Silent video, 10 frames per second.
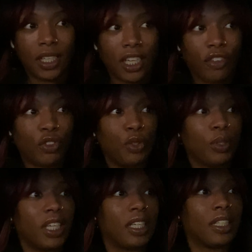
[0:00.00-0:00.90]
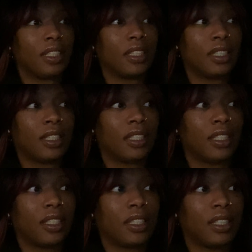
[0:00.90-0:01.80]
If you can
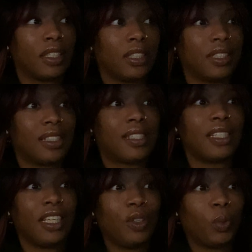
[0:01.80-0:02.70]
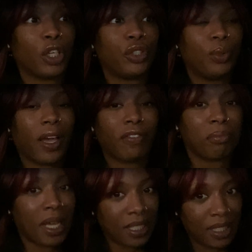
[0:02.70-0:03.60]
see where you have
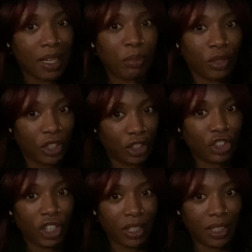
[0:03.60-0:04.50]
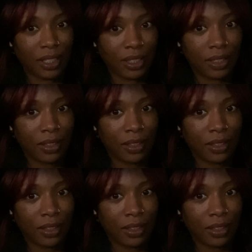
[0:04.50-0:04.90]
messed up on your journey,